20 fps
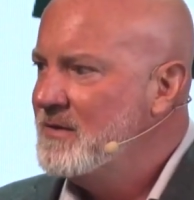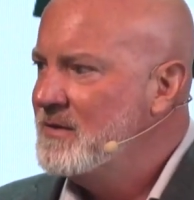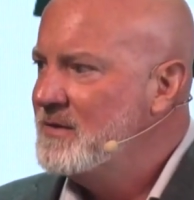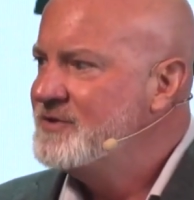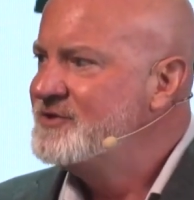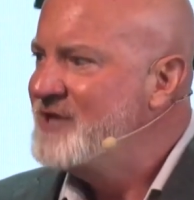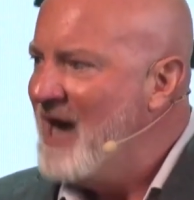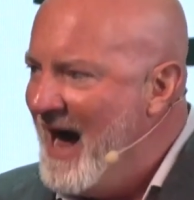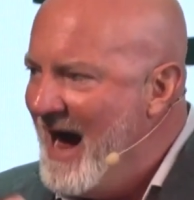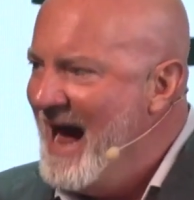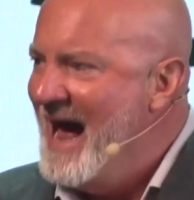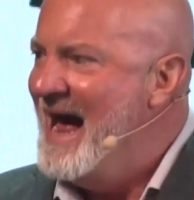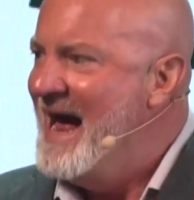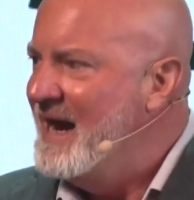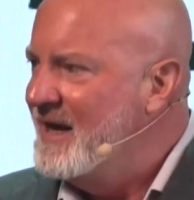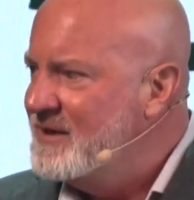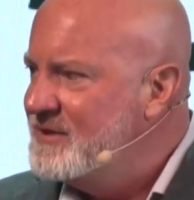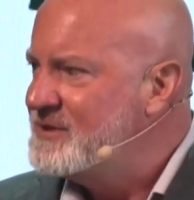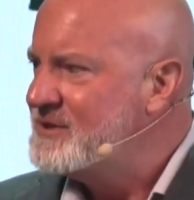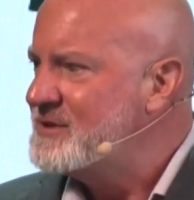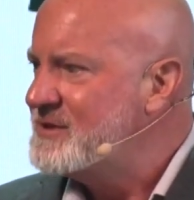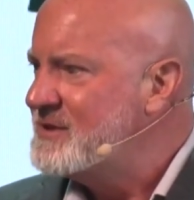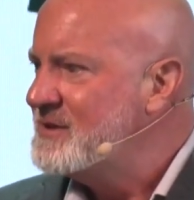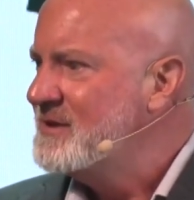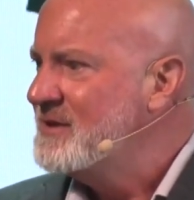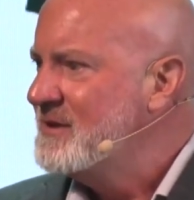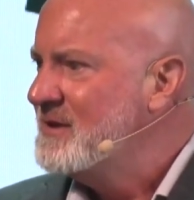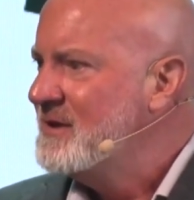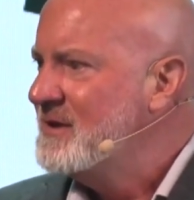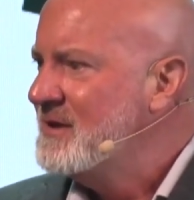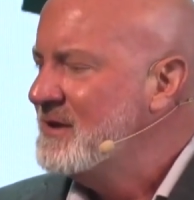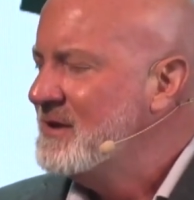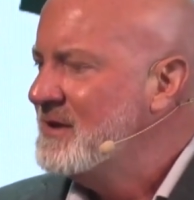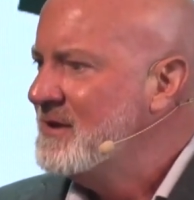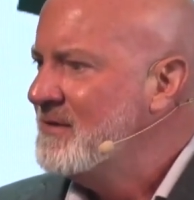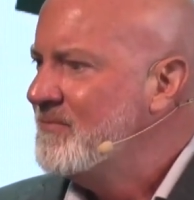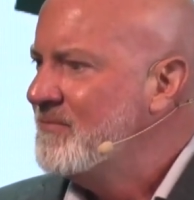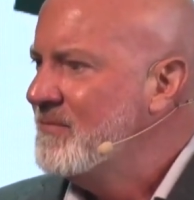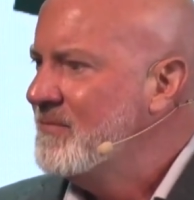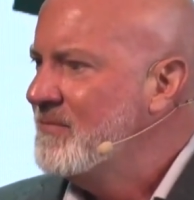dies
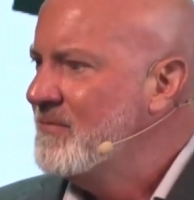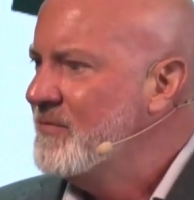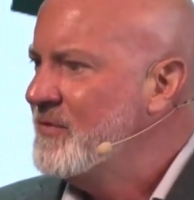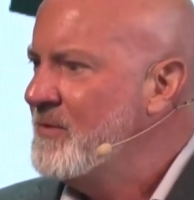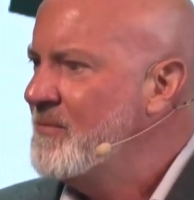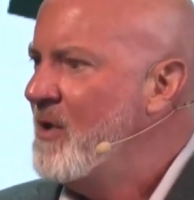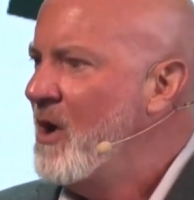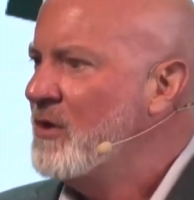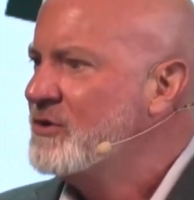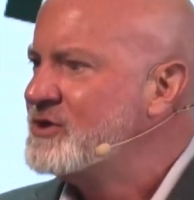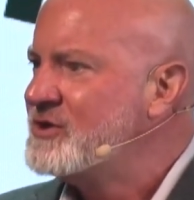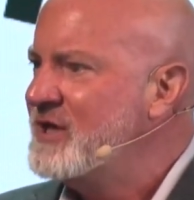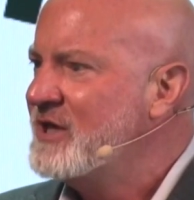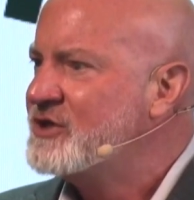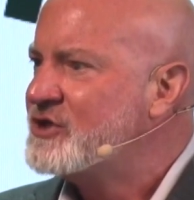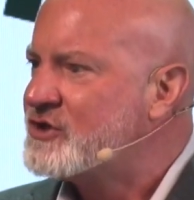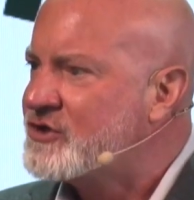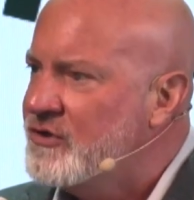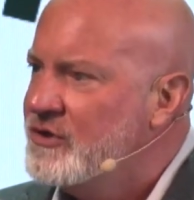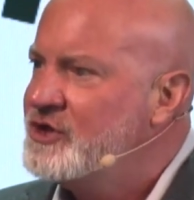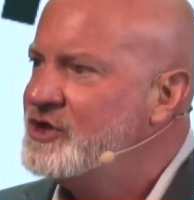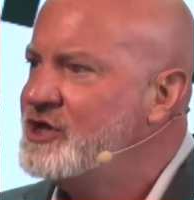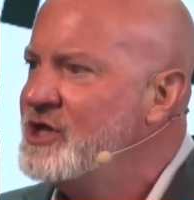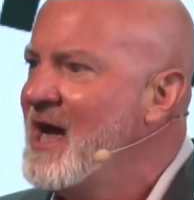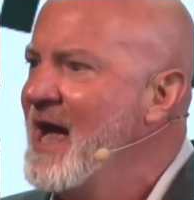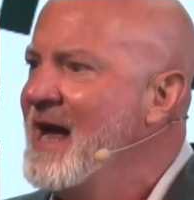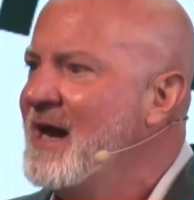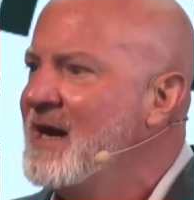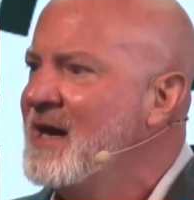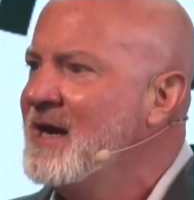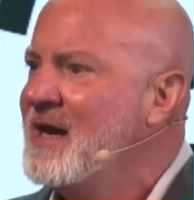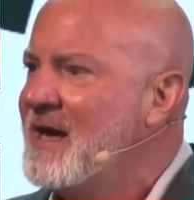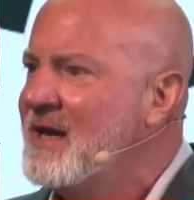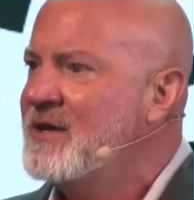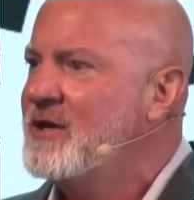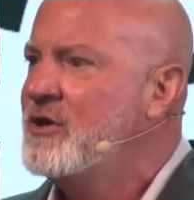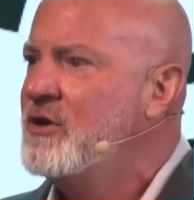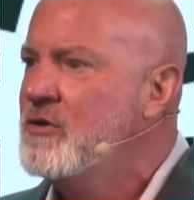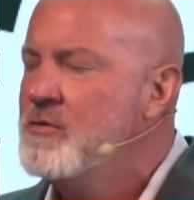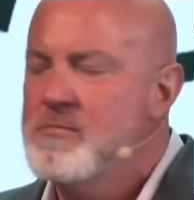the most excruciating and
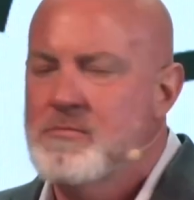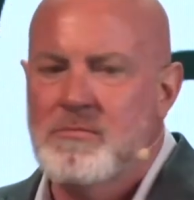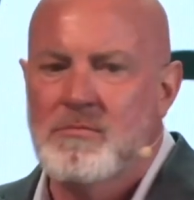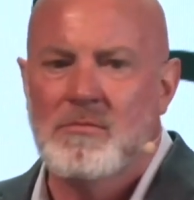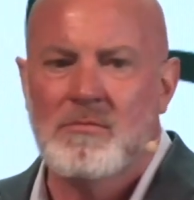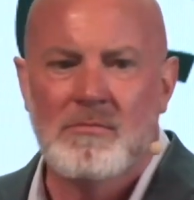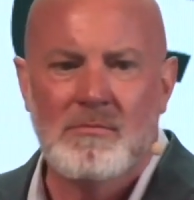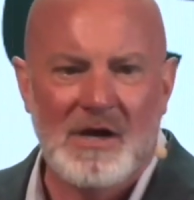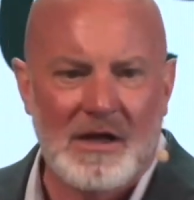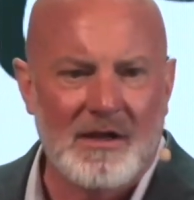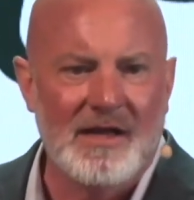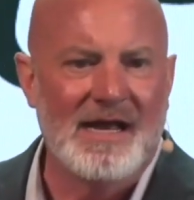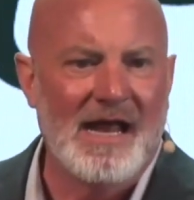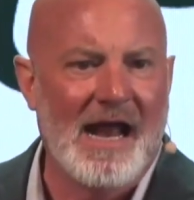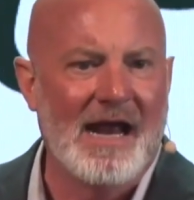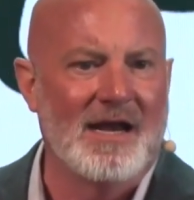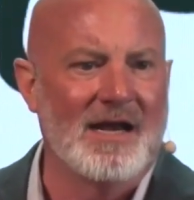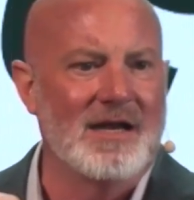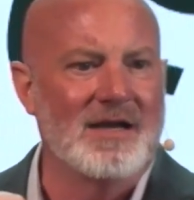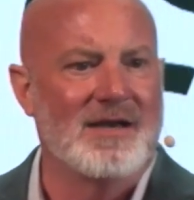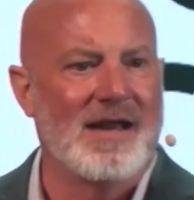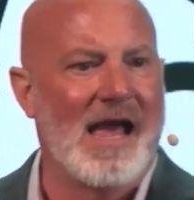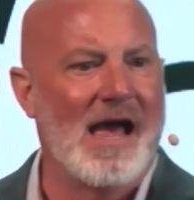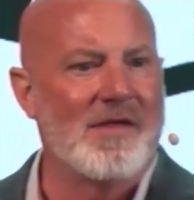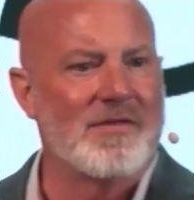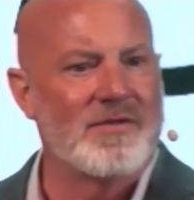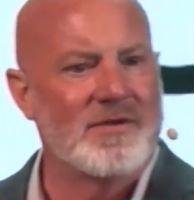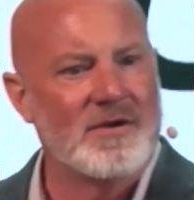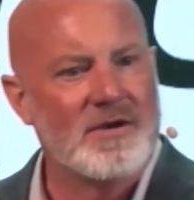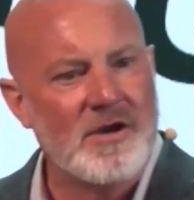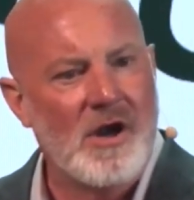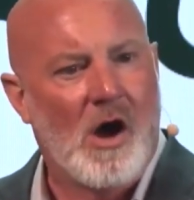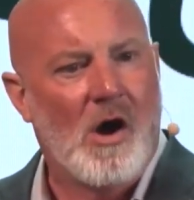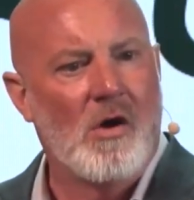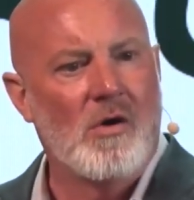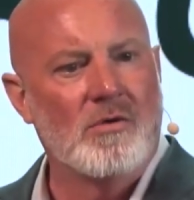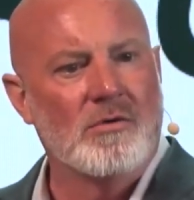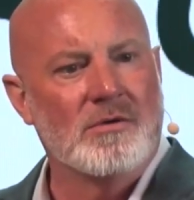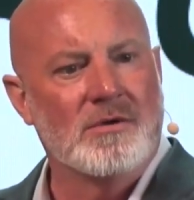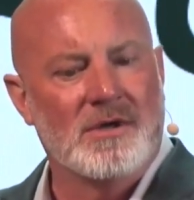humiliating death
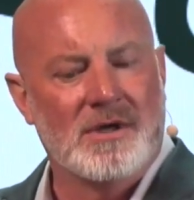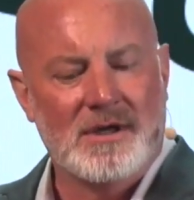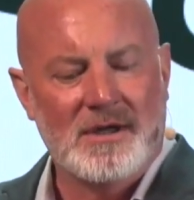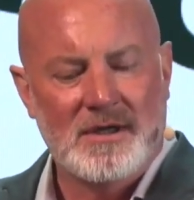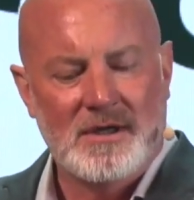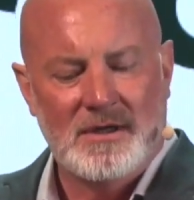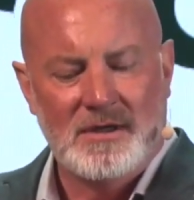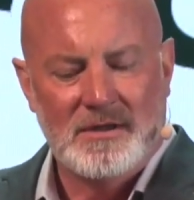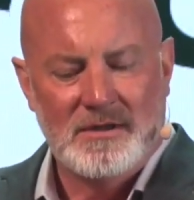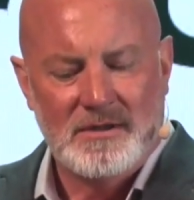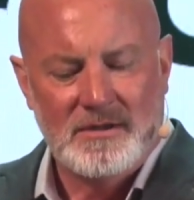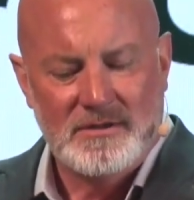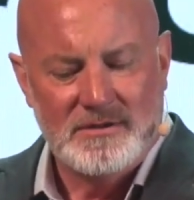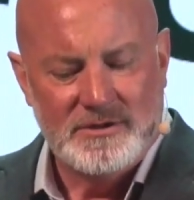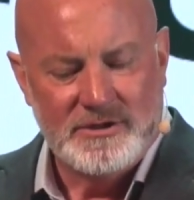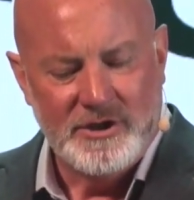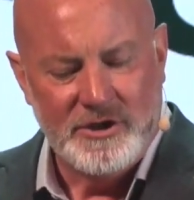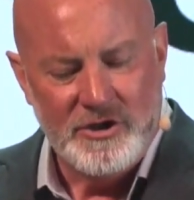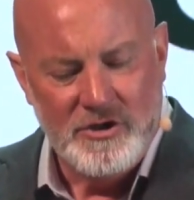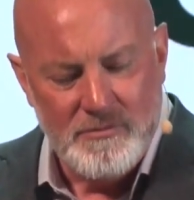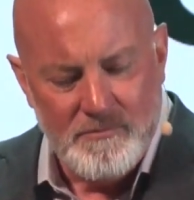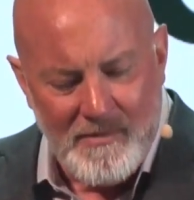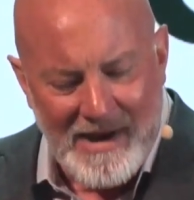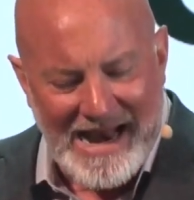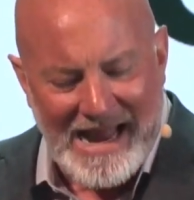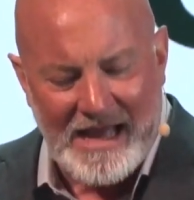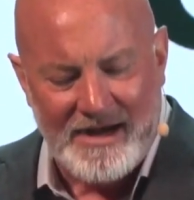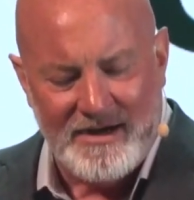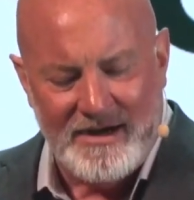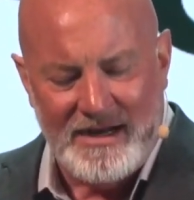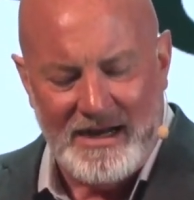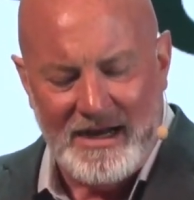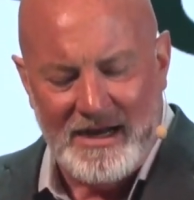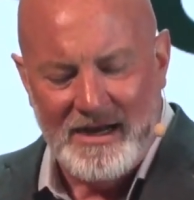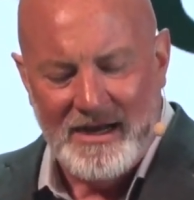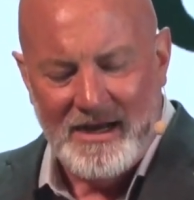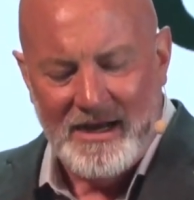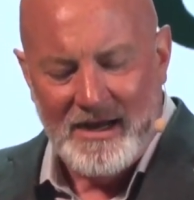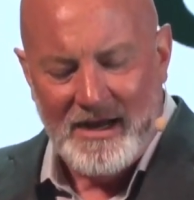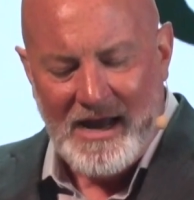known to humanity
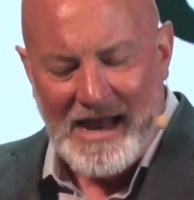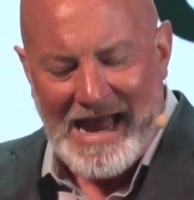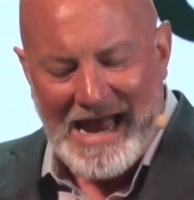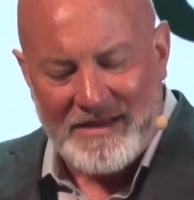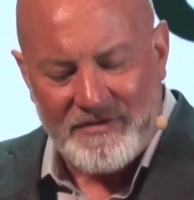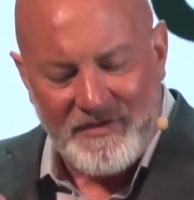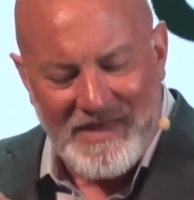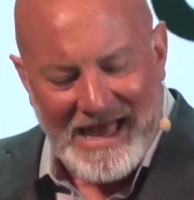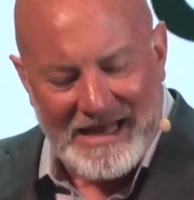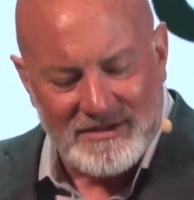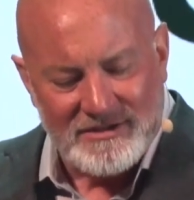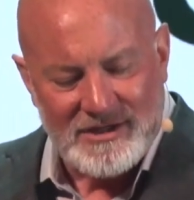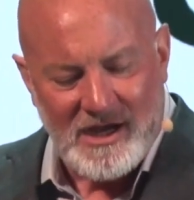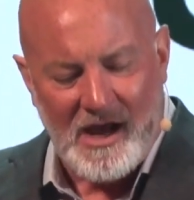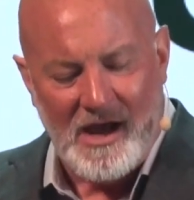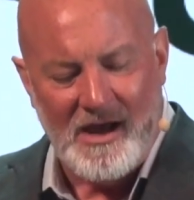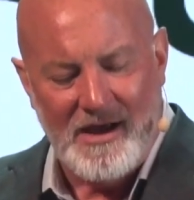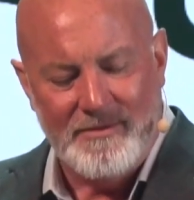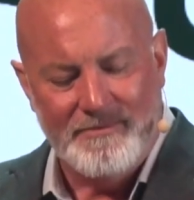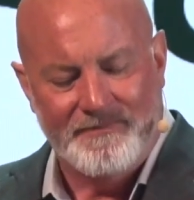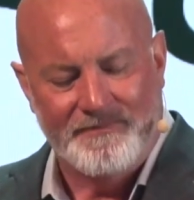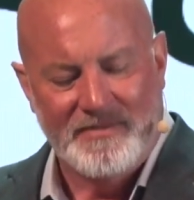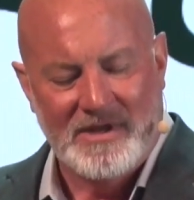at that time.